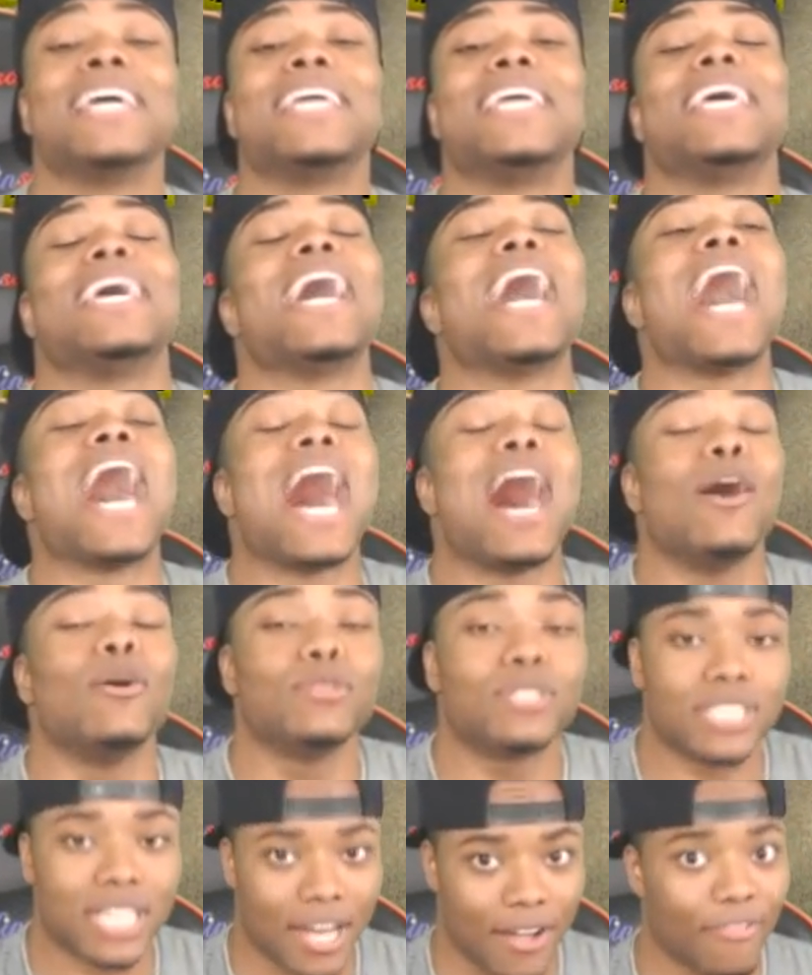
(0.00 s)
Get
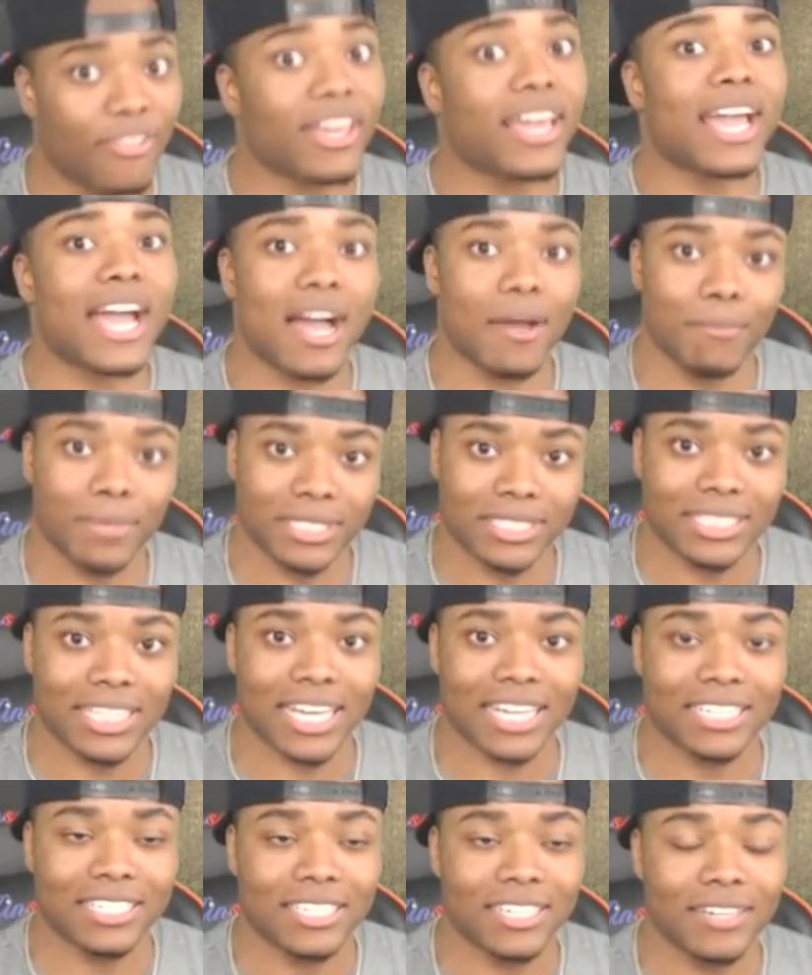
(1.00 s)
out of the comment
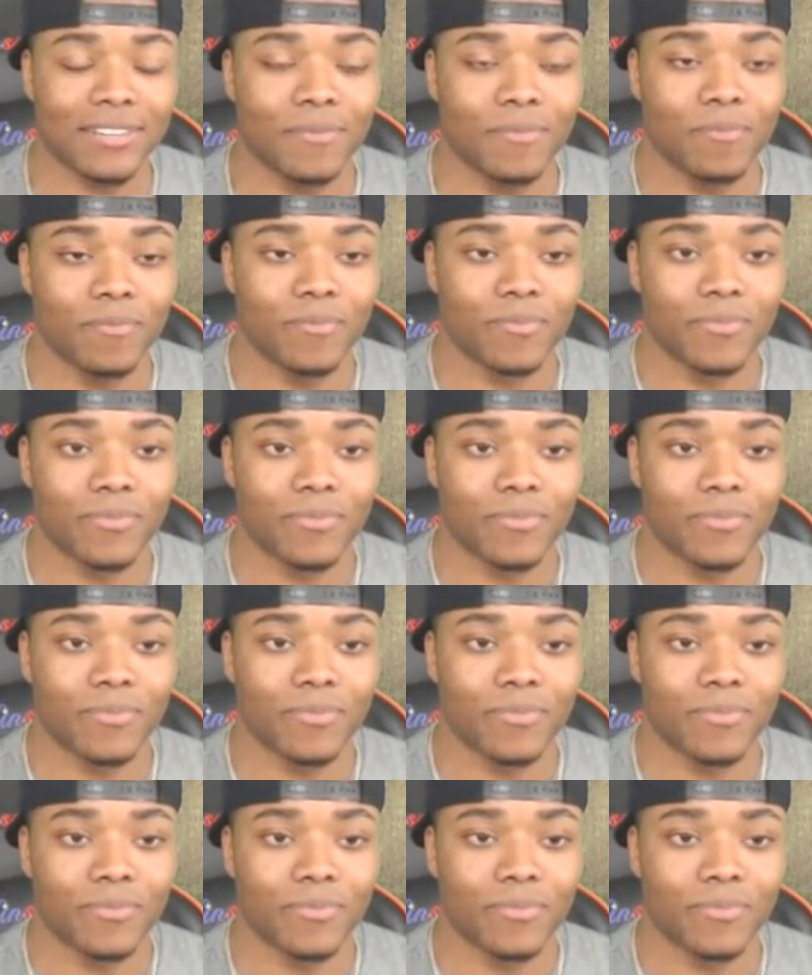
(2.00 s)
section.